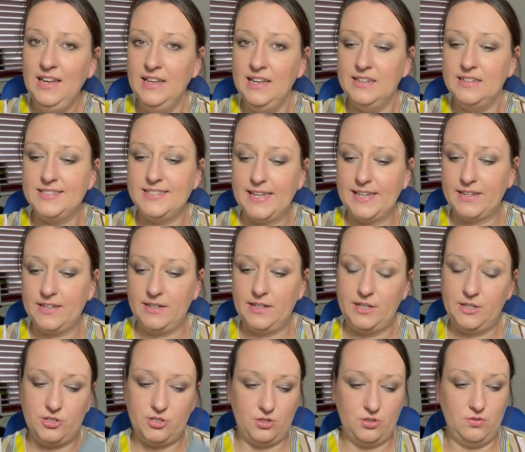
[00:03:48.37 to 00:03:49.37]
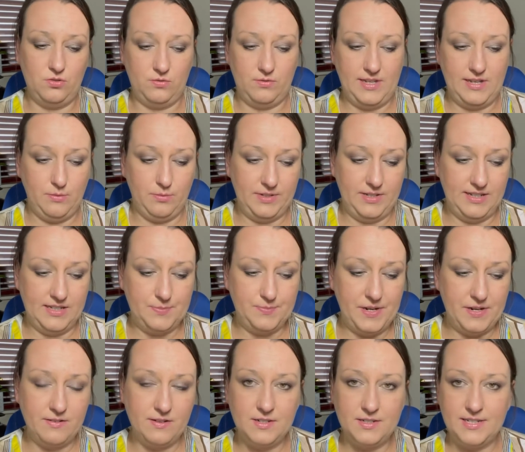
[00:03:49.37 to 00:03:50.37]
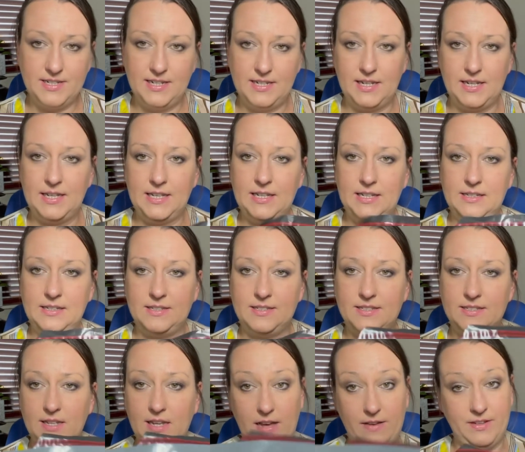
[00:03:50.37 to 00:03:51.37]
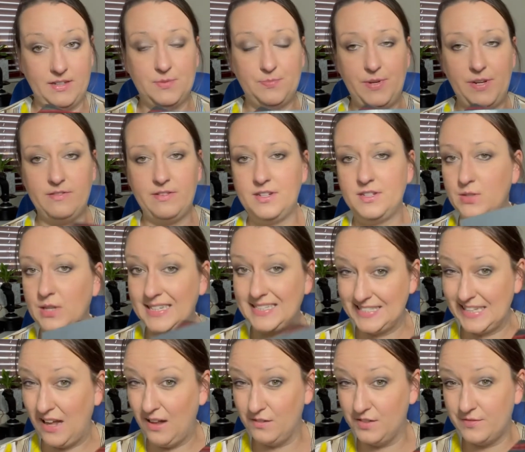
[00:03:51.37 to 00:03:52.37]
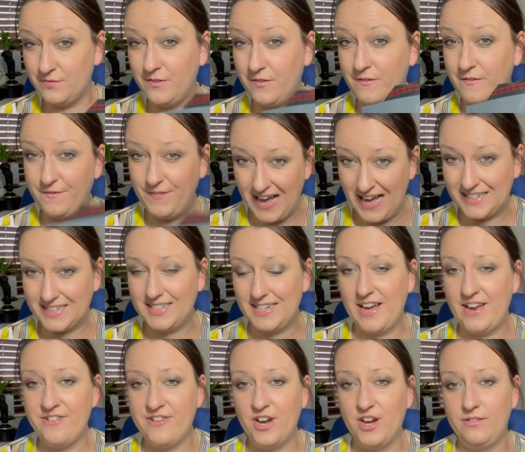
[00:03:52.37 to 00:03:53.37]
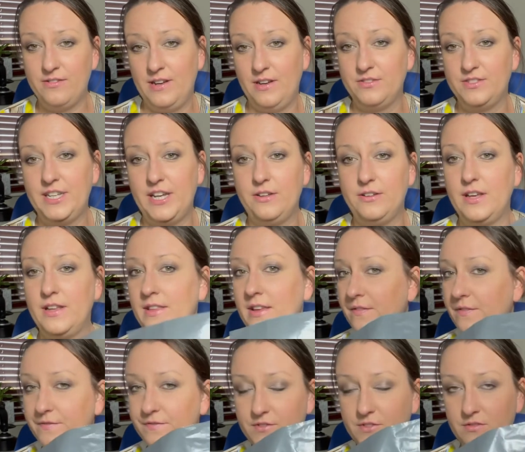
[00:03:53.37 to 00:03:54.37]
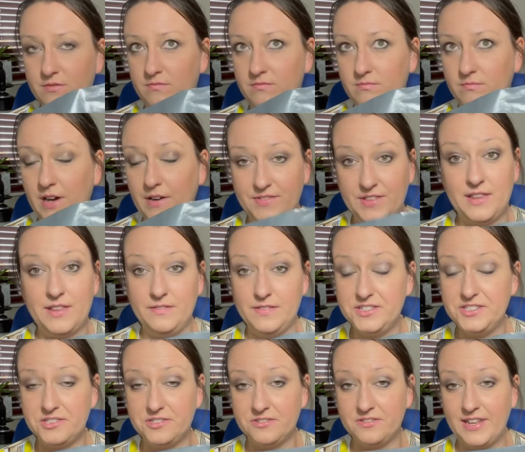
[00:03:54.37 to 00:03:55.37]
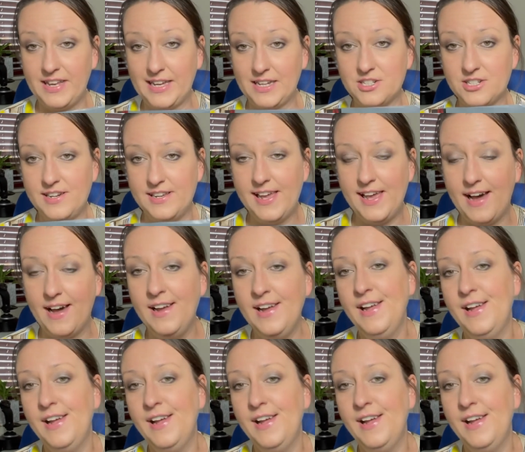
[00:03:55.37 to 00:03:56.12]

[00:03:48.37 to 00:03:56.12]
Second issue that we're experiencing have experienced ourselves for fact, I know, and I'll tell, and I've done a video on that actually, yeah.